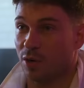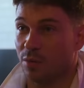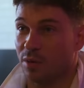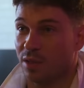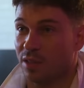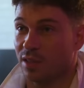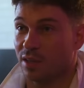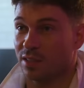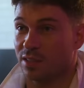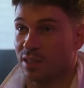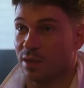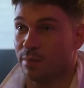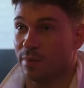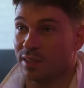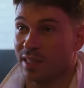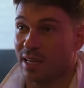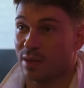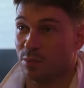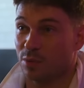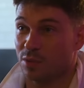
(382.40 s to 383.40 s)
Tony does it.
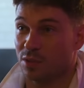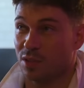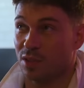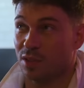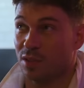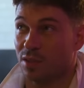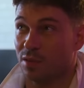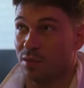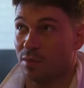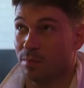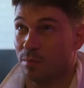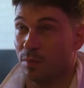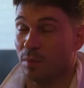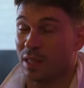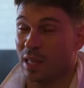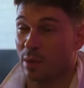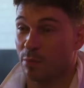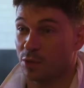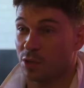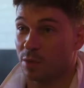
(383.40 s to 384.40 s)
My dad was a
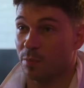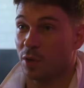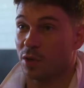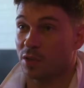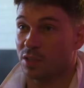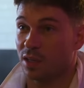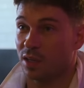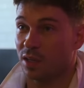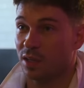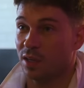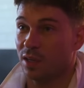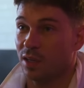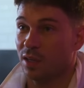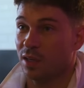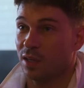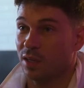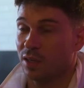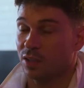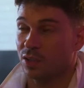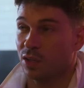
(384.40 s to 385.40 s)
boxer.
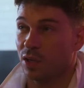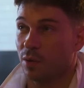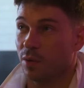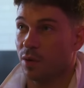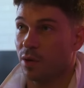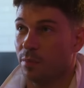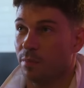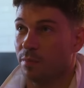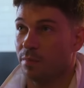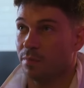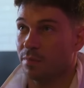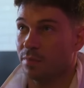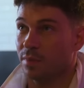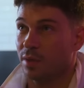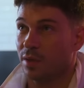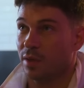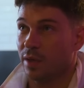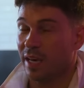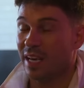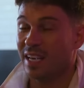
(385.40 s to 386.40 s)
So,
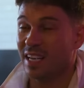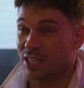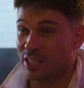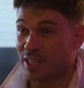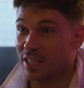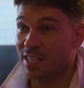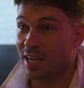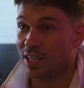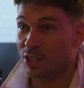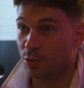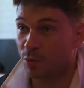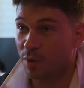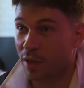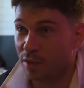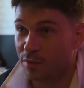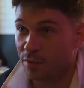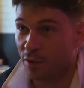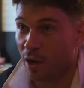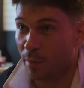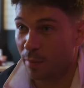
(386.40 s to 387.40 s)
his actual
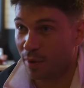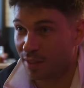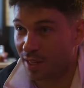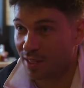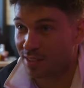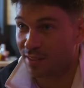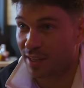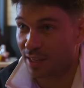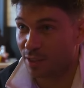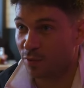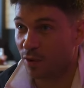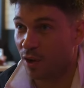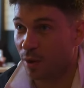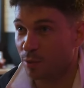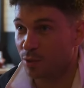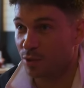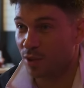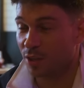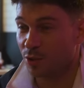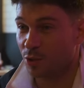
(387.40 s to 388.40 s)
next fight, my dad's next fight
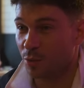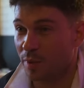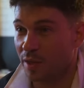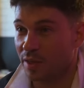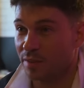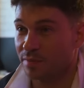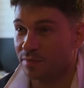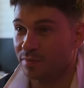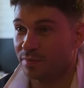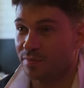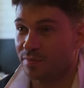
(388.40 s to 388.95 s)
was Nigel Benn.